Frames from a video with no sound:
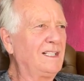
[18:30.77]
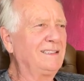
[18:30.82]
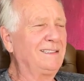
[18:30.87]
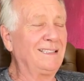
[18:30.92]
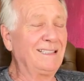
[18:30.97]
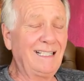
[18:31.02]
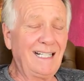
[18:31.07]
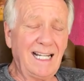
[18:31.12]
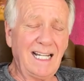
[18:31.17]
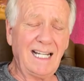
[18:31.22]

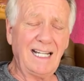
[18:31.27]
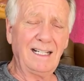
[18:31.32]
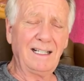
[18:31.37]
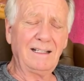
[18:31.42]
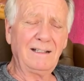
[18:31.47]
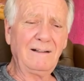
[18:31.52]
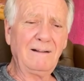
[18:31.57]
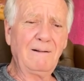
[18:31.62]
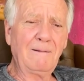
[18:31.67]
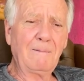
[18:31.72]

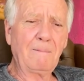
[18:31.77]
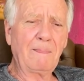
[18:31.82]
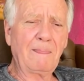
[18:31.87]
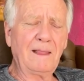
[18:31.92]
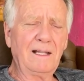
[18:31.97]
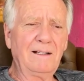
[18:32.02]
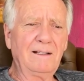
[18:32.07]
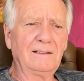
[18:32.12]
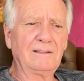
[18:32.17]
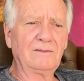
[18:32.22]
Today,
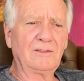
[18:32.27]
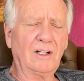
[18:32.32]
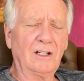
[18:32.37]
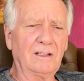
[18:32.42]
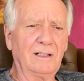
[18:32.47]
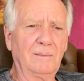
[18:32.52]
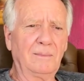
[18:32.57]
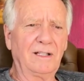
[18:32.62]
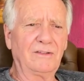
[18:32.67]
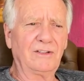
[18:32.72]

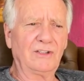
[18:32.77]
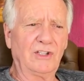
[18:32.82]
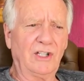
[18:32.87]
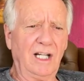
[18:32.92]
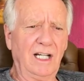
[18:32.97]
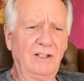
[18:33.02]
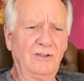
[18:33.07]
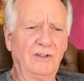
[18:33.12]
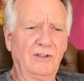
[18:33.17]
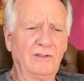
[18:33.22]
talking about the
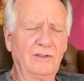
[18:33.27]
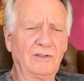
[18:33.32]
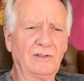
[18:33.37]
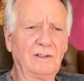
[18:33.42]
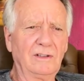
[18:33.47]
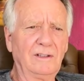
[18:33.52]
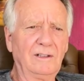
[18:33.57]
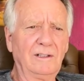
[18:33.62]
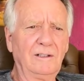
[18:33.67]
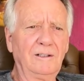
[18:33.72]

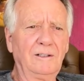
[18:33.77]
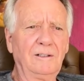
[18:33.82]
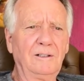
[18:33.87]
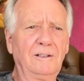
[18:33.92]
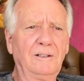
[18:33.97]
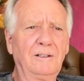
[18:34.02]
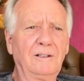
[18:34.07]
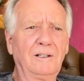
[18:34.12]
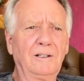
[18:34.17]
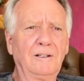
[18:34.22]
changes,
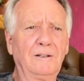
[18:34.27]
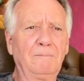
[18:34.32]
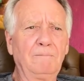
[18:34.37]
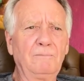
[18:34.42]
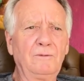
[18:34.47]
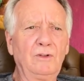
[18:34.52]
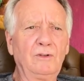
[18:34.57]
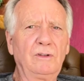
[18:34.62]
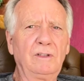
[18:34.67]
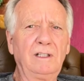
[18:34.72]

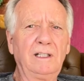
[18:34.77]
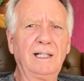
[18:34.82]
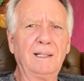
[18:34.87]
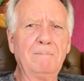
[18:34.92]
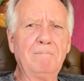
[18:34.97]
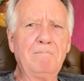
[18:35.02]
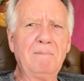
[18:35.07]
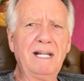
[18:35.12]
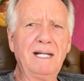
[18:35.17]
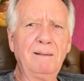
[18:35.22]
you can
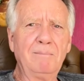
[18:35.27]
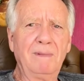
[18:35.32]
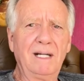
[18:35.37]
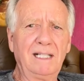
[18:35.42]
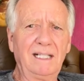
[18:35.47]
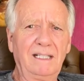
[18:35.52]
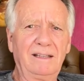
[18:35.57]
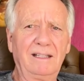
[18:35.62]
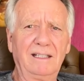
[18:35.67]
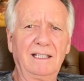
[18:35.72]
get many,
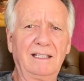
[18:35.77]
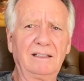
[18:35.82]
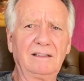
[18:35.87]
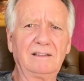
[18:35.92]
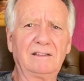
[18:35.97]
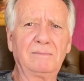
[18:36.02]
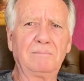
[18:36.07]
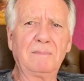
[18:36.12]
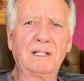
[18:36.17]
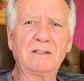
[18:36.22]
many
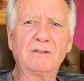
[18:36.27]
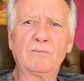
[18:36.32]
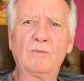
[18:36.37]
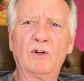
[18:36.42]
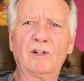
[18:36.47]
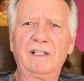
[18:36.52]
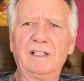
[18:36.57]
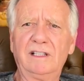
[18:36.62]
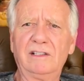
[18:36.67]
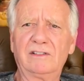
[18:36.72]
things much
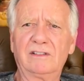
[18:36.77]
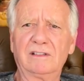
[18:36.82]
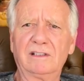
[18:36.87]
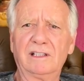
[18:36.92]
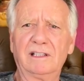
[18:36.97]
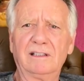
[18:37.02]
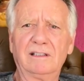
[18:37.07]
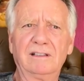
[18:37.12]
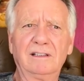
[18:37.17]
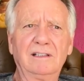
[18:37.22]
more
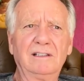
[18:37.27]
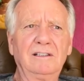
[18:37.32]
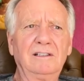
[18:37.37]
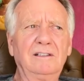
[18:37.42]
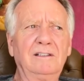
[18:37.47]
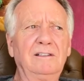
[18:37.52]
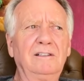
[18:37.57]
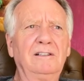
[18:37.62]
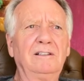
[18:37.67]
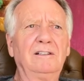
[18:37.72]
easily.
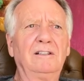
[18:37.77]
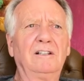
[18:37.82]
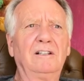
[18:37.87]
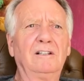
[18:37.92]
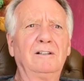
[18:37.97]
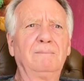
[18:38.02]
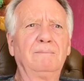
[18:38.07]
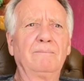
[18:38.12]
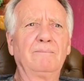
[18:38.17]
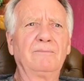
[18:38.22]

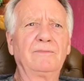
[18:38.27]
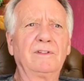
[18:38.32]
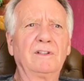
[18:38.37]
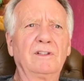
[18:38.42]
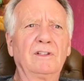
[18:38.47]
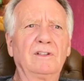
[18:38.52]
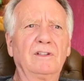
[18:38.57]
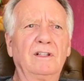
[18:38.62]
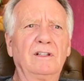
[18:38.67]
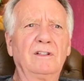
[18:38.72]

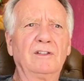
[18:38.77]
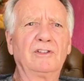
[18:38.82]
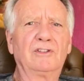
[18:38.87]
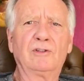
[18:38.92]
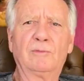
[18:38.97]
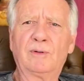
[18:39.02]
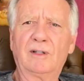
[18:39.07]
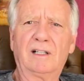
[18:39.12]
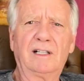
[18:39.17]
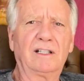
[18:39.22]
The
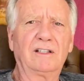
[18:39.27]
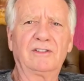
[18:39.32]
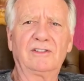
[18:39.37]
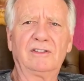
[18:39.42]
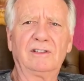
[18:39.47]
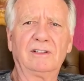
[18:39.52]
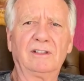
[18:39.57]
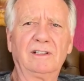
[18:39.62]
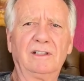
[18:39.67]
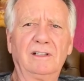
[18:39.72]
Super Lake is
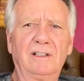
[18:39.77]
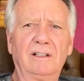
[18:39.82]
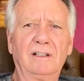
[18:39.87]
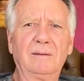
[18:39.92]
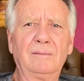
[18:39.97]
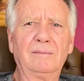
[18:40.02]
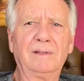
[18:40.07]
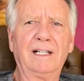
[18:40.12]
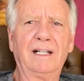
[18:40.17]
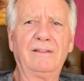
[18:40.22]
still
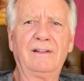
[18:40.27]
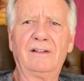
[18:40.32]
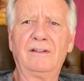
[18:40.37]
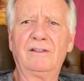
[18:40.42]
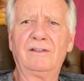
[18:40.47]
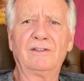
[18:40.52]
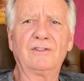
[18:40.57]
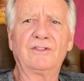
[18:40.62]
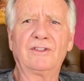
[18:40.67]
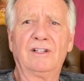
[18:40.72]
here. And then
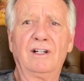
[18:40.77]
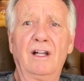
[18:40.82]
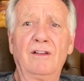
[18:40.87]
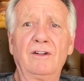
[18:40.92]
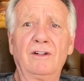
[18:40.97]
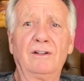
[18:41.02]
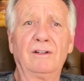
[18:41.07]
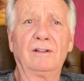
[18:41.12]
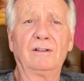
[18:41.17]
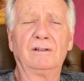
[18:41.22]
there's
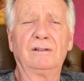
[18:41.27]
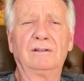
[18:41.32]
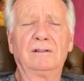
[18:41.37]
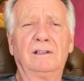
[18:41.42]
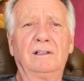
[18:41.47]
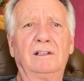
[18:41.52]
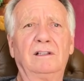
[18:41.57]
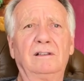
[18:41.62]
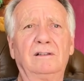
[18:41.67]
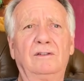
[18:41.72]
another
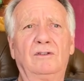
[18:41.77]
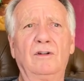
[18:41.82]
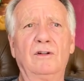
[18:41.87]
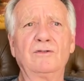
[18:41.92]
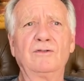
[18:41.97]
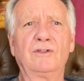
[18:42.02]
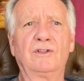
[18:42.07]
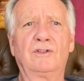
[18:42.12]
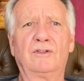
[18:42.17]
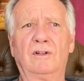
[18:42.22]

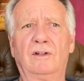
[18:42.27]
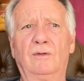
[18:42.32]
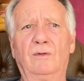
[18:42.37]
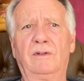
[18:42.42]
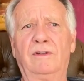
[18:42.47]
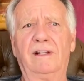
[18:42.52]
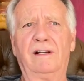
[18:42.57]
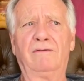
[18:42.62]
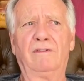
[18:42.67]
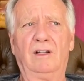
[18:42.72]
grocery store
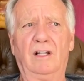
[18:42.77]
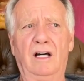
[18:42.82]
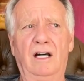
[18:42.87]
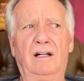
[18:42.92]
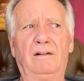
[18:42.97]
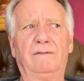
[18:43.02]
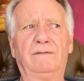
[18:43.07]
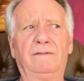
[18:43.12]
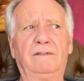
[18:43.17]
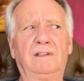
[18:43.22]
where they have a lot
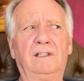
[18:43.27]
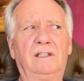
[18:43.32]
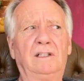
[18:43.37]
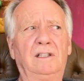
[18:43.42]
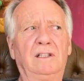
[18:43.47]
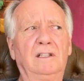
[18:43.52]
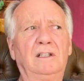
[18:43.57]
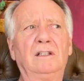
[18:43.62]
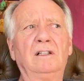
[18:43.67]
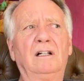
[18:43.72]
of
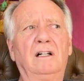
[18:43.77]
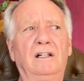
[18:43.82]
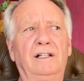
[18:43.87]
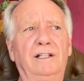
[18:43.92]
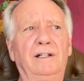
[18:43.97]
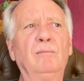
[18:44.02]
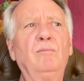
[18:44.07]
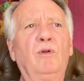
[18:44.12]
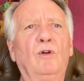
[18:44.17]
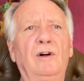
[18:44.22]

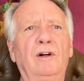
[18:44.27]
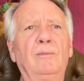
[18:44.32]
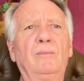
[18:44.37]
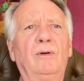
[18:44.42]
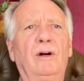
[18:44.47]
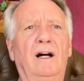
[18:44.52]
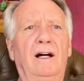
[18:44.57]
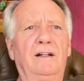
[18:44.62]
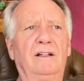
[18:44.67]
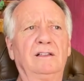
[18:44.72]
imported
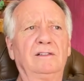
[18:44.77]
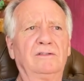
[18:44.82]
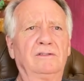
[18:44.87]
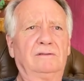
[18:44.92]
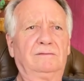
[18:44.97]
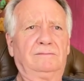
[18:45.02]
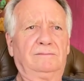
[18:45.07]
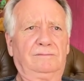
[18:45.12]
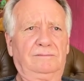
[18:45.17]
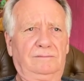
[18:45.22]

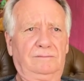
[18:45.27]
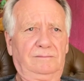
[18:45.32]
products,